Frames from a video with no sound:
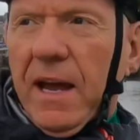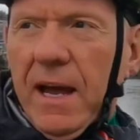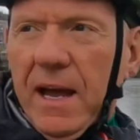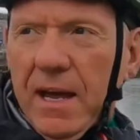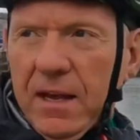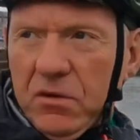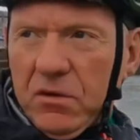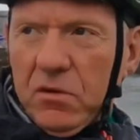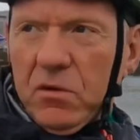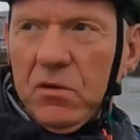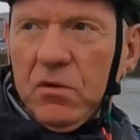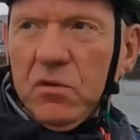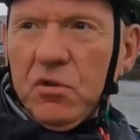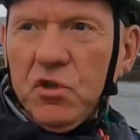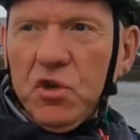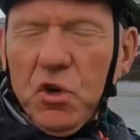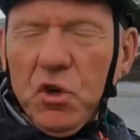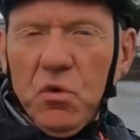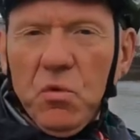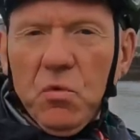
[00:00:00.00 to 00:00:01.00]
at
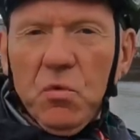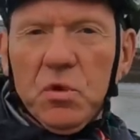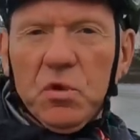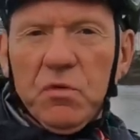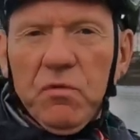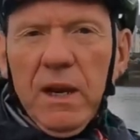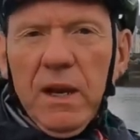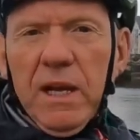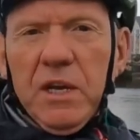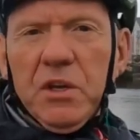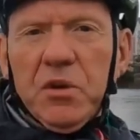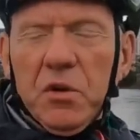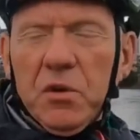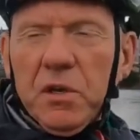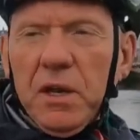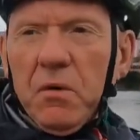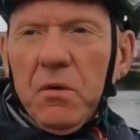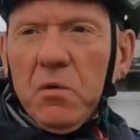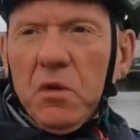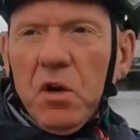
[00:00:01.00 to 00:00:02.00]
Jules, really good
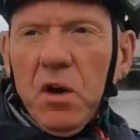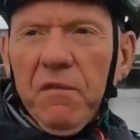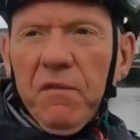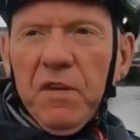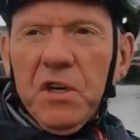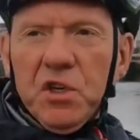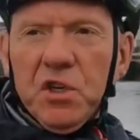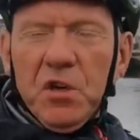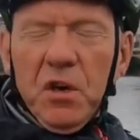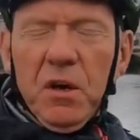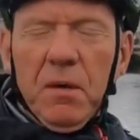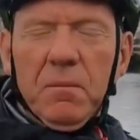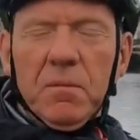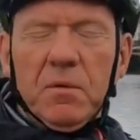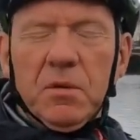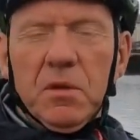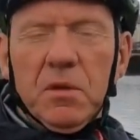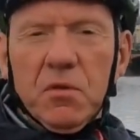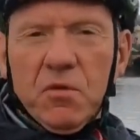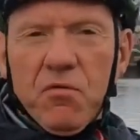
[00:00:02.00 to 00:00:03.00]
little coffee shop.
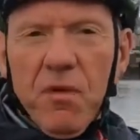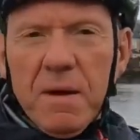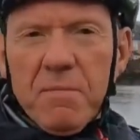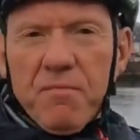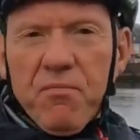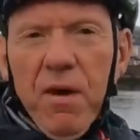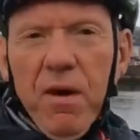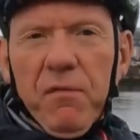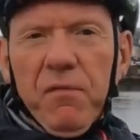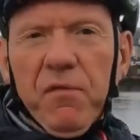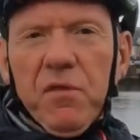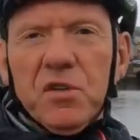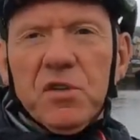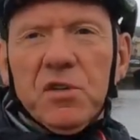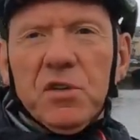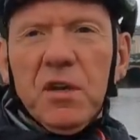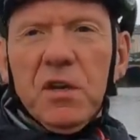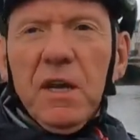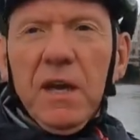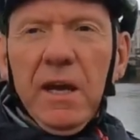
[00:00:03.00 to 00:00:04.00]
Do great
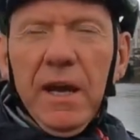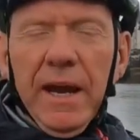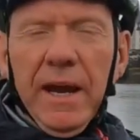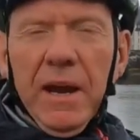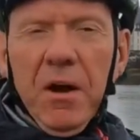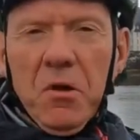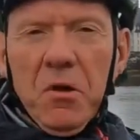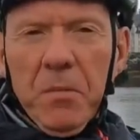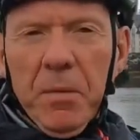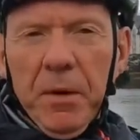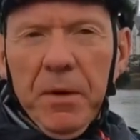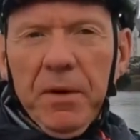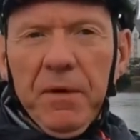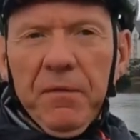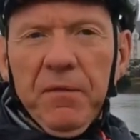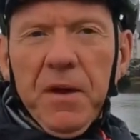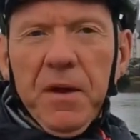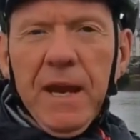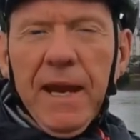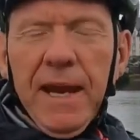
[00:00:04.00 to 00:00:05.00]
breakfast in Oban
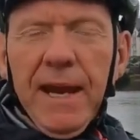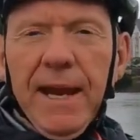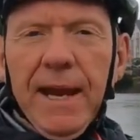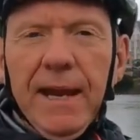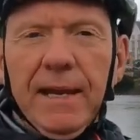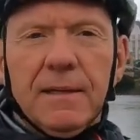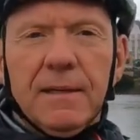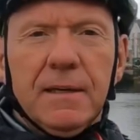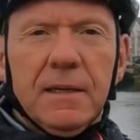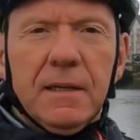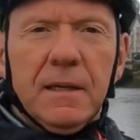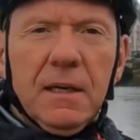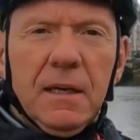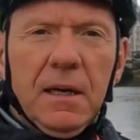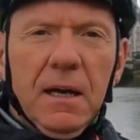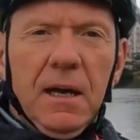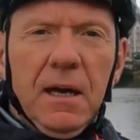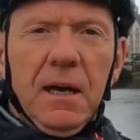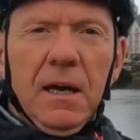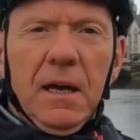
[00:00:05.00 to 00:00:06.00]
if you're here.
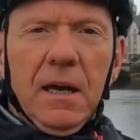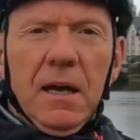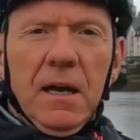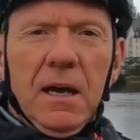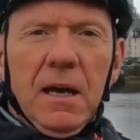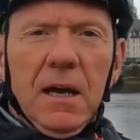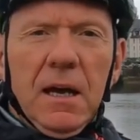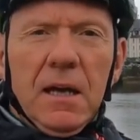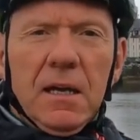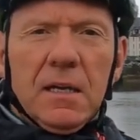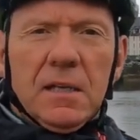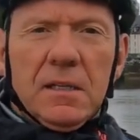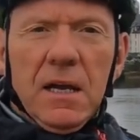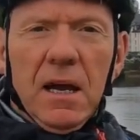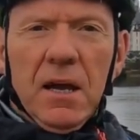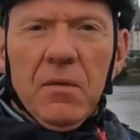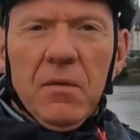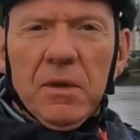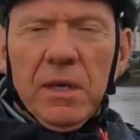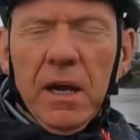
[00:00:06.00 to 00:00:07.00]

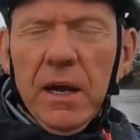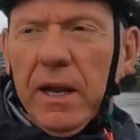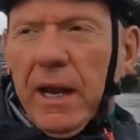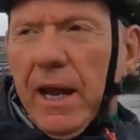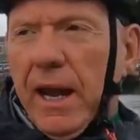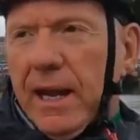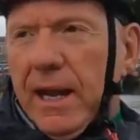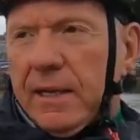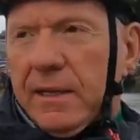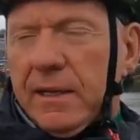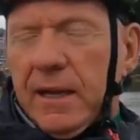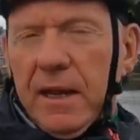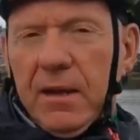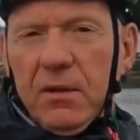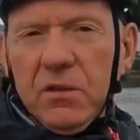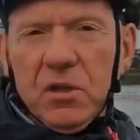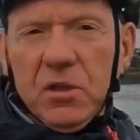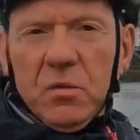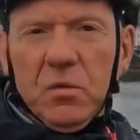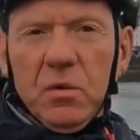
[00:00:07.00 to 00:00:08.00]
So going to head
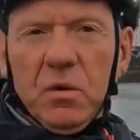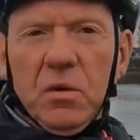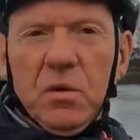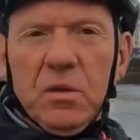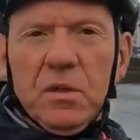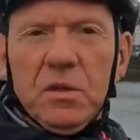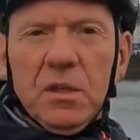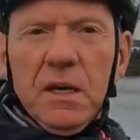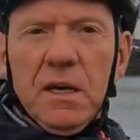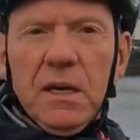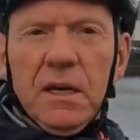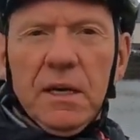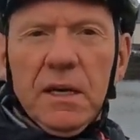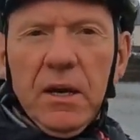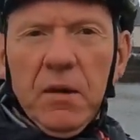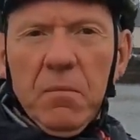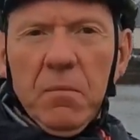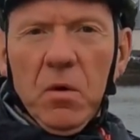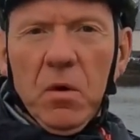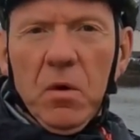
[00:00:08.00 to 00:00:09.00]
down towards
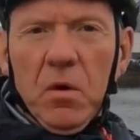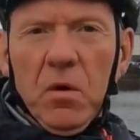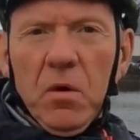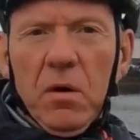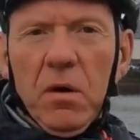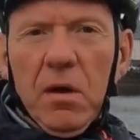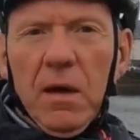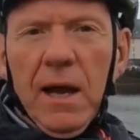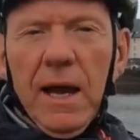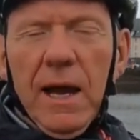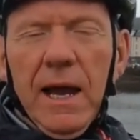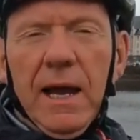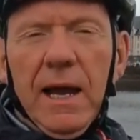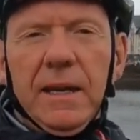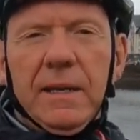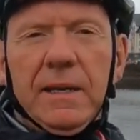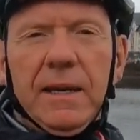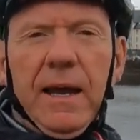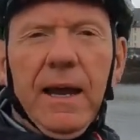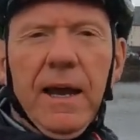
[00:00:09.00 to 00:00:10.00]
Kintyre
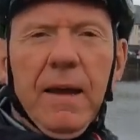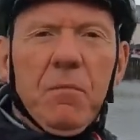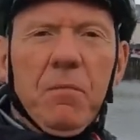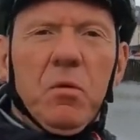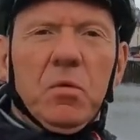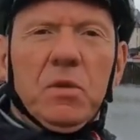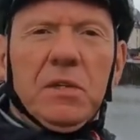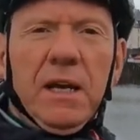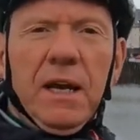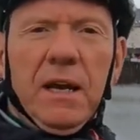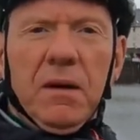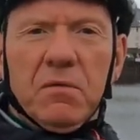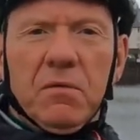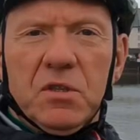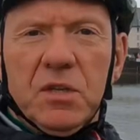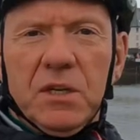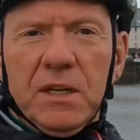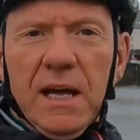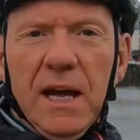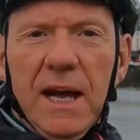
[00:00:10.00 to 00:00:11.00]
and Campbeltown
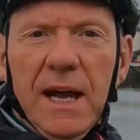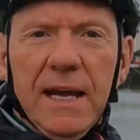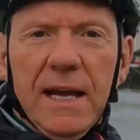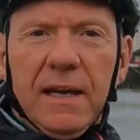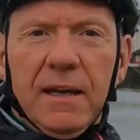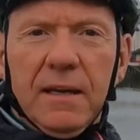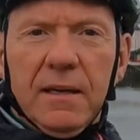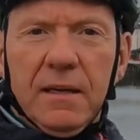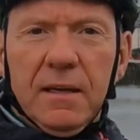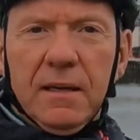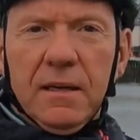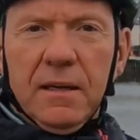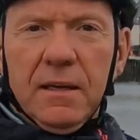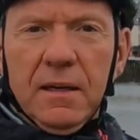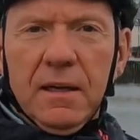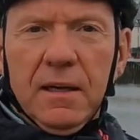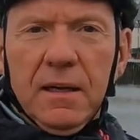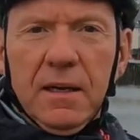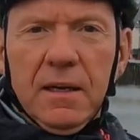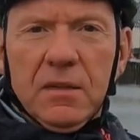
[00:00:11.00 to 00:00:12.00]
today.
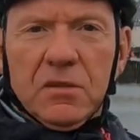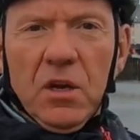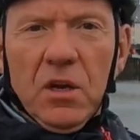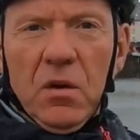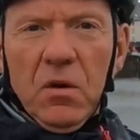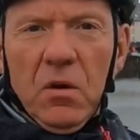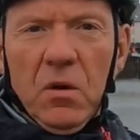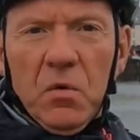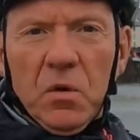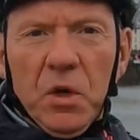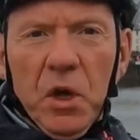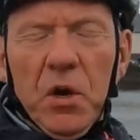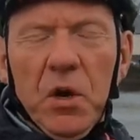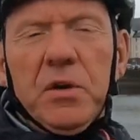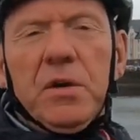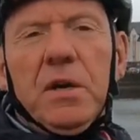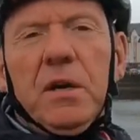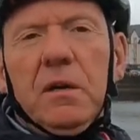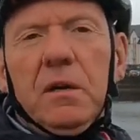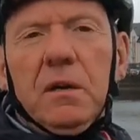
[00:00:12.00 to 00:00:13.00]
So all good.
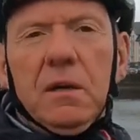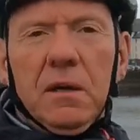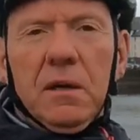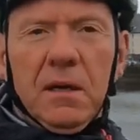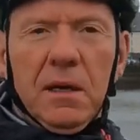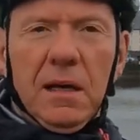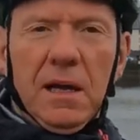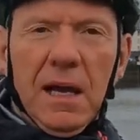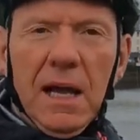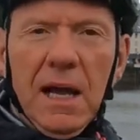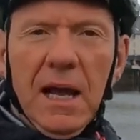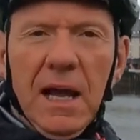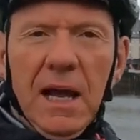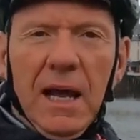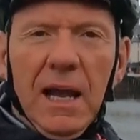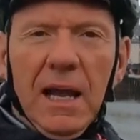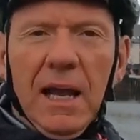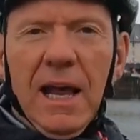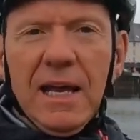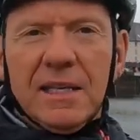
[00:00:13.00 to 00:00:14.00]

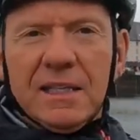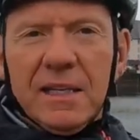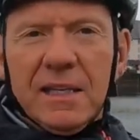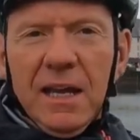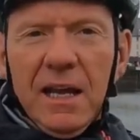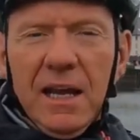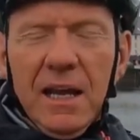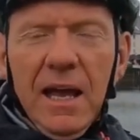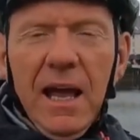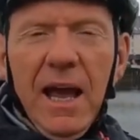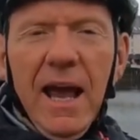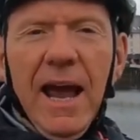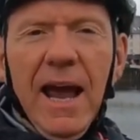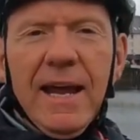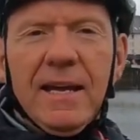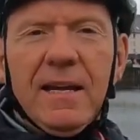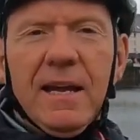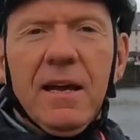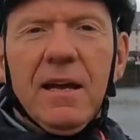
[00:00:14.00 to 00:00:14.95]
Let's head